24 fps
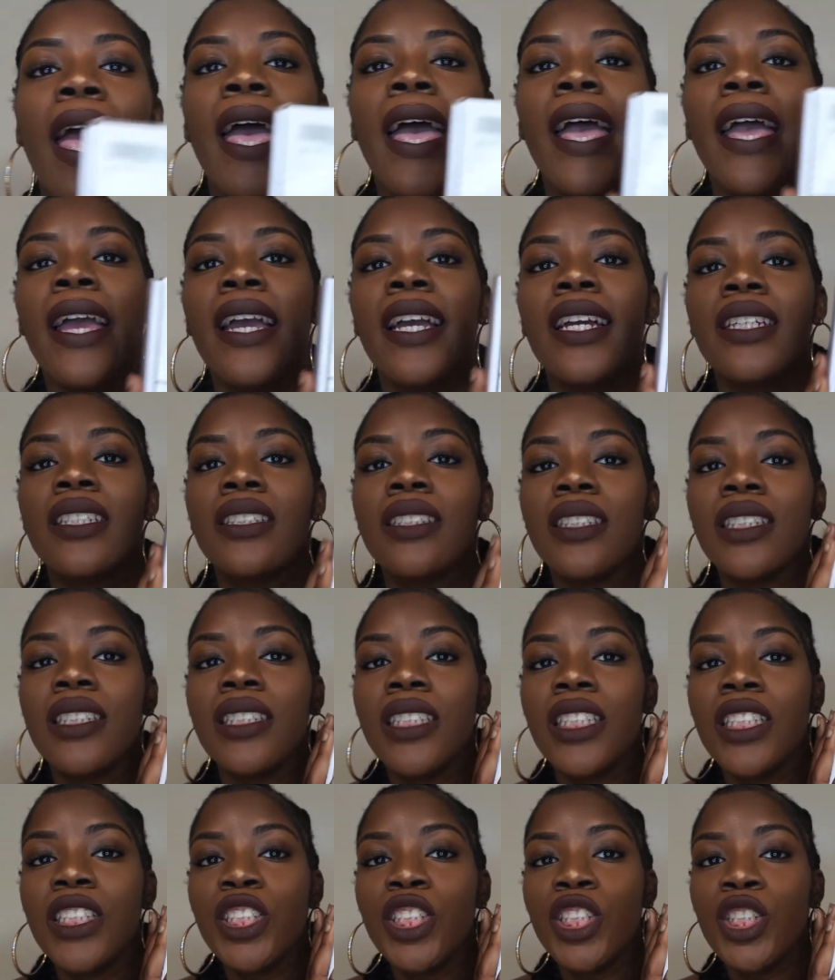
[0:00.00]
an
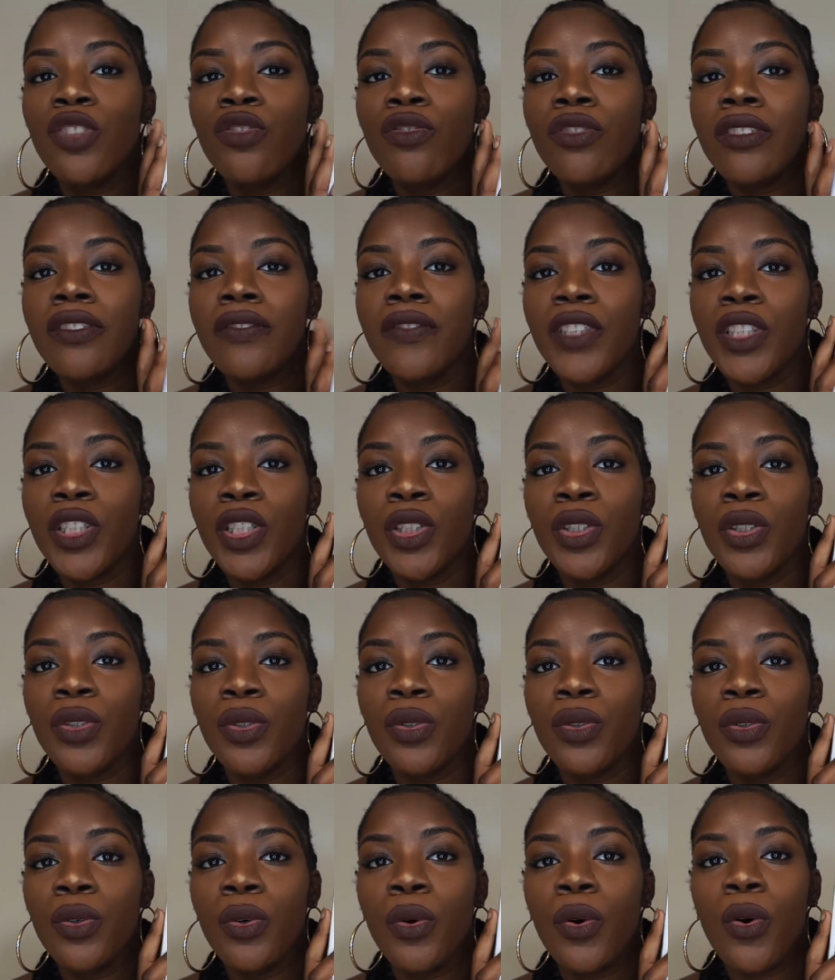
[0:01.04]
initial
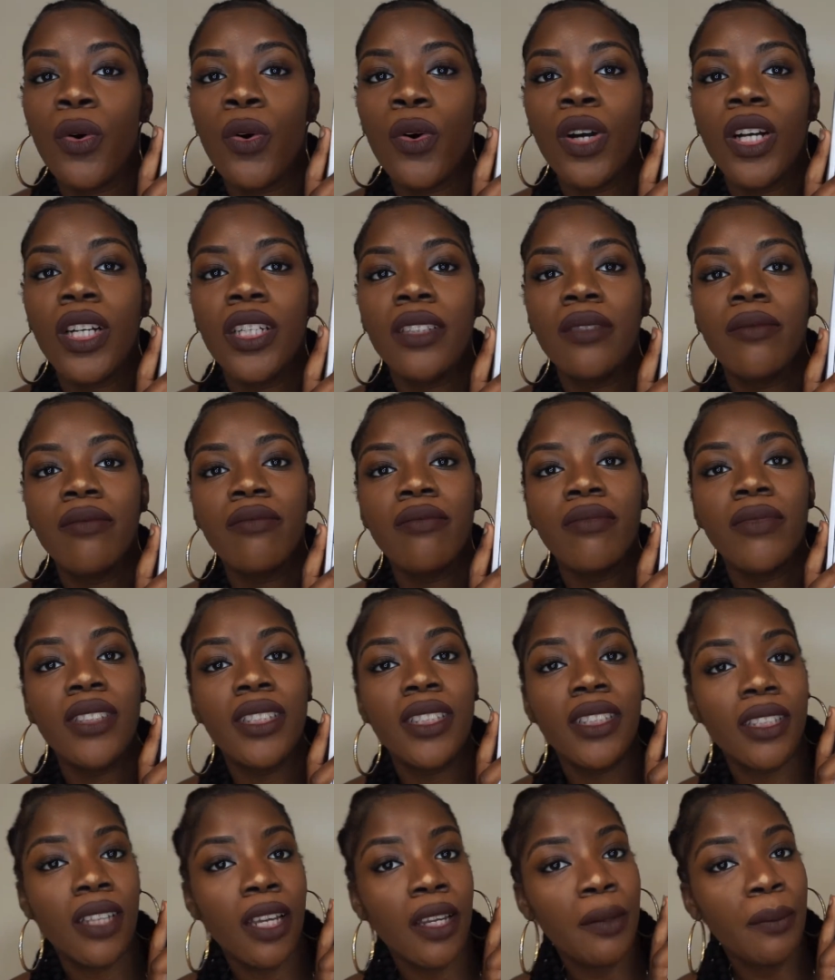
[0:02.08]
review on
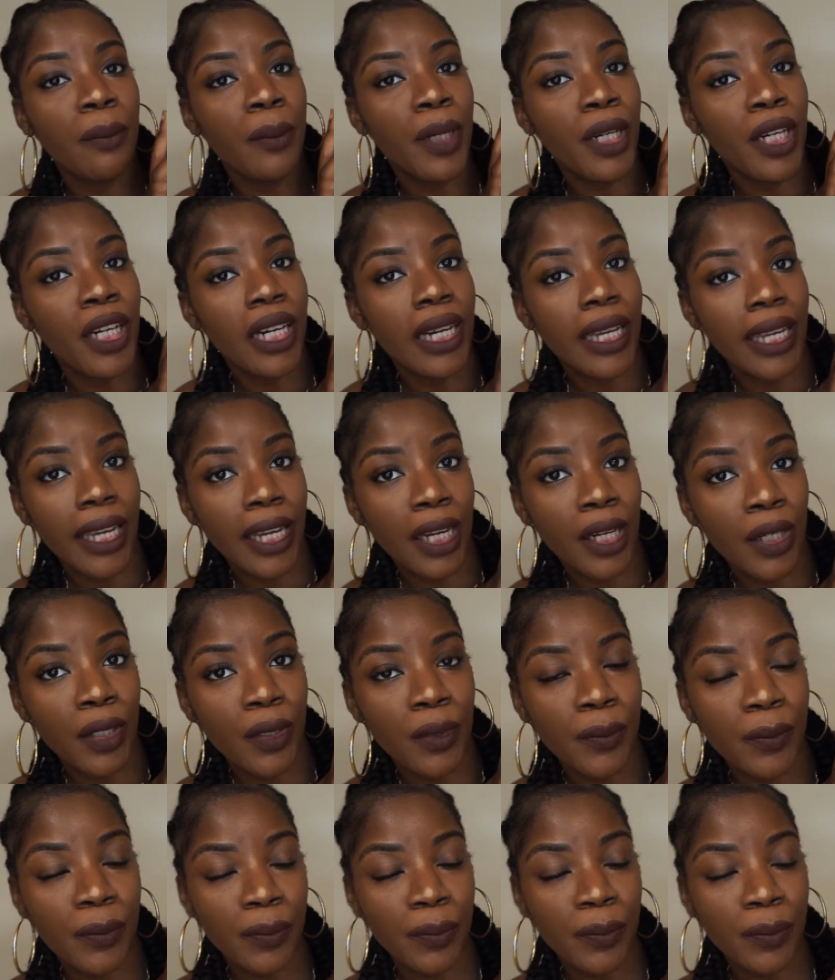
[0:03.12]
SUNBER hair.